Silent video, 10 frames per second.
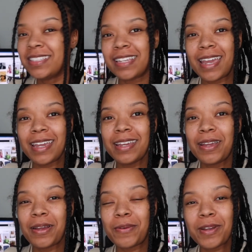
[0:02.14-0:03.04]
Today,
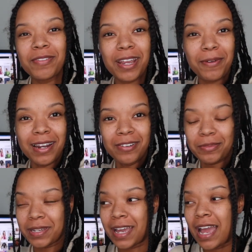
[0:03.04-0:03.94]
we have a get ready
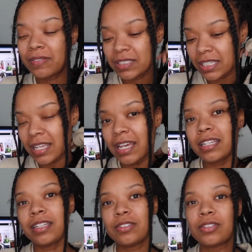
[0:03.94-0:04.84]
with me. I haven't done
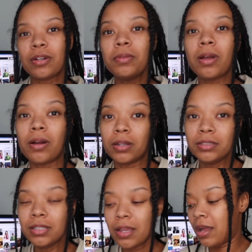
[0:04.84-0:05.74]
that in so long.